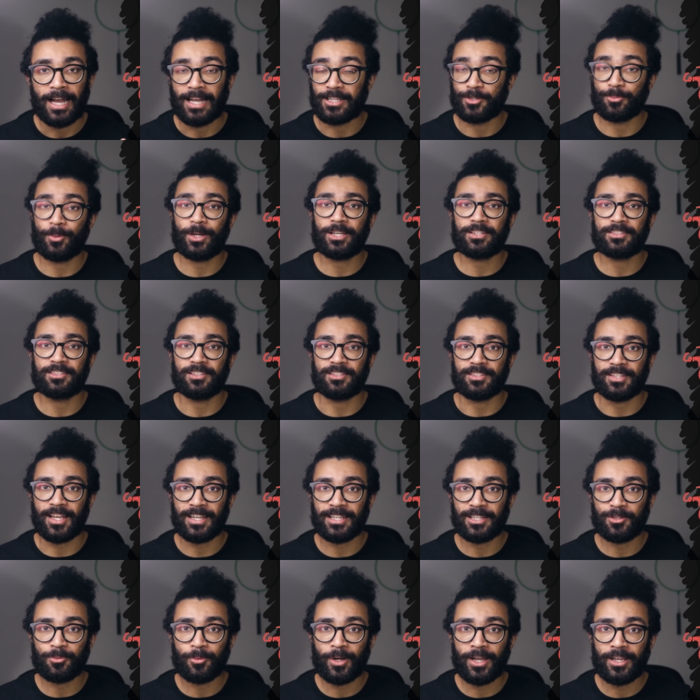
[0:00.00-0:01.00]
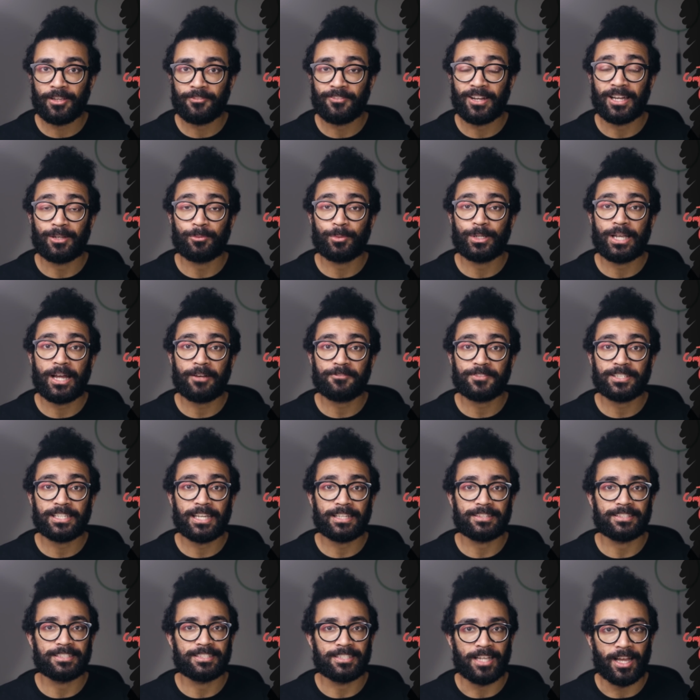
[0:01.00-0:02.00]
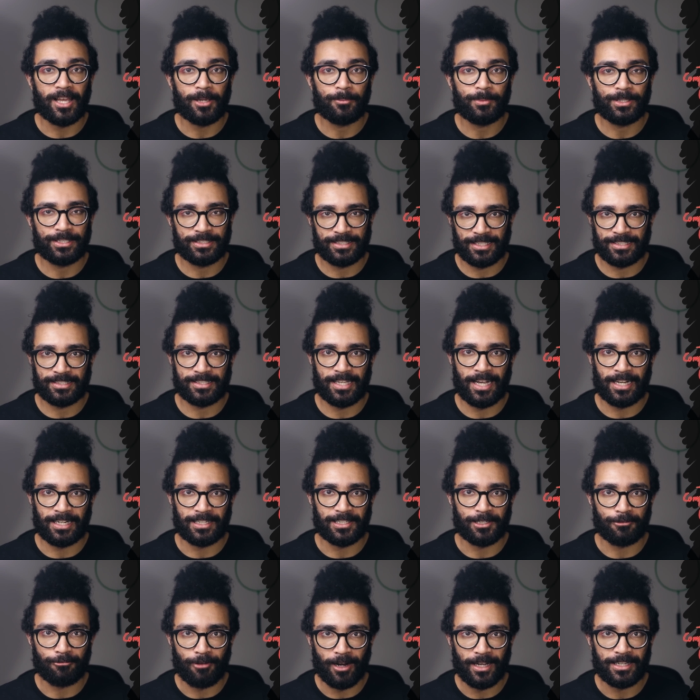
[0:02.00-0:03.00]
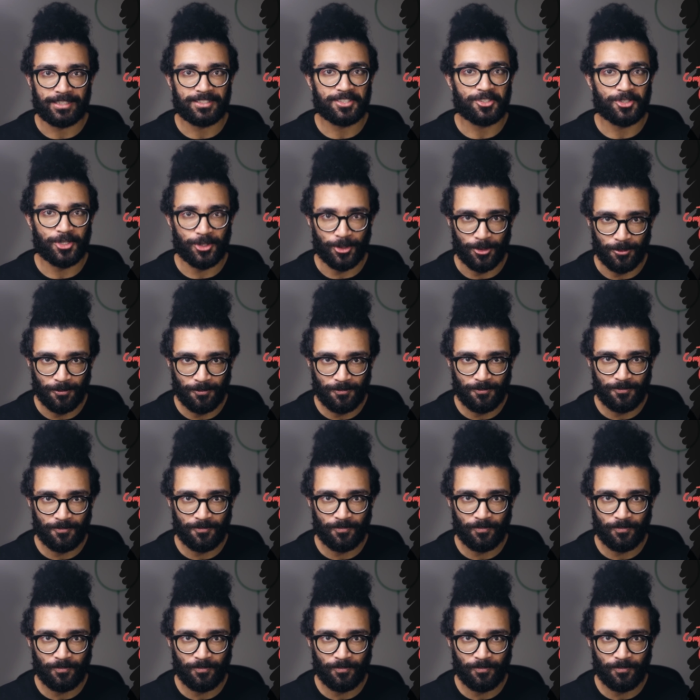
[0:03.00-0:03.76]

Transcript: as well as the second wave, and we'd have to get the timings exactly right too.